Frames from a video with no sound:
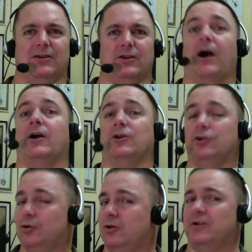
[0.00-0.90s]
a
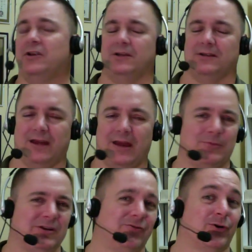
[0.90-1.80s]
good
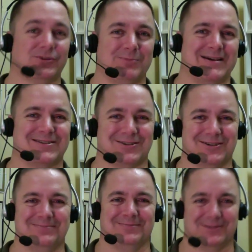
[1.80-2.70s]
empty force
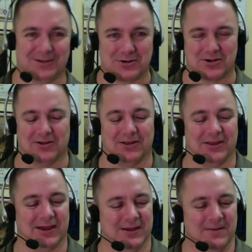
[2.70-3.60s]
master, shall we call it
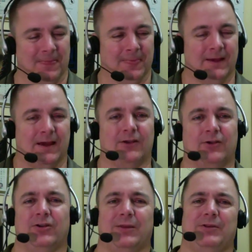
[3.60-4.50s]
that, a
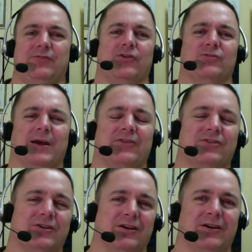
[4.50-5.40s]
good empty force
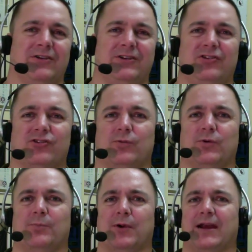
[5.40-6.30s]
master or teacher
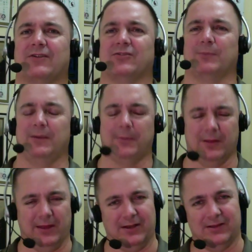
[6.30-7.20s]
will practice
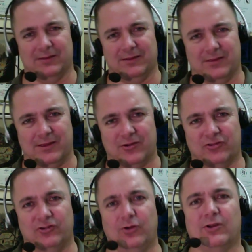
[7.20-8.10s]
manipulating their
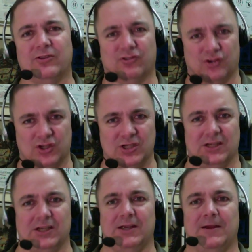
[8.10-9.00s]
student's
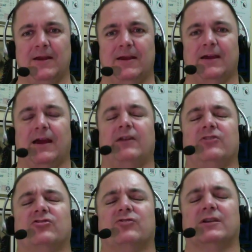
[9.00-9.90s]
qi and
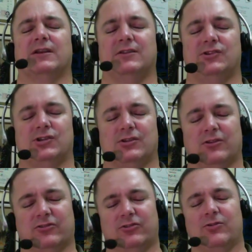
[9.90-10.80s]
instructing
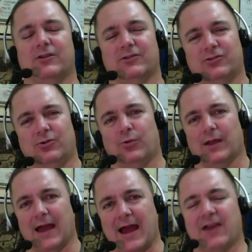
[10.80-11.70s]
the student to
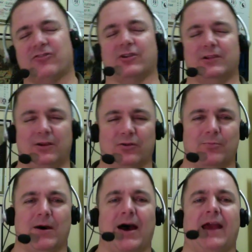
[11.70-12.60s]
relax, to clear the
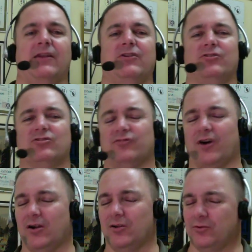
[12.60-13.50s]
mind, and to just
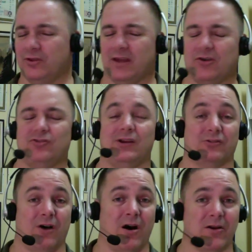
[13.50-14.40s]
follow the energy
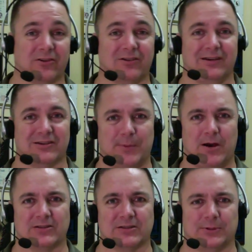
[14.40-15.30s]
as honestly as
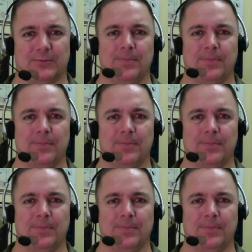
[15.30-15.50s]
possible.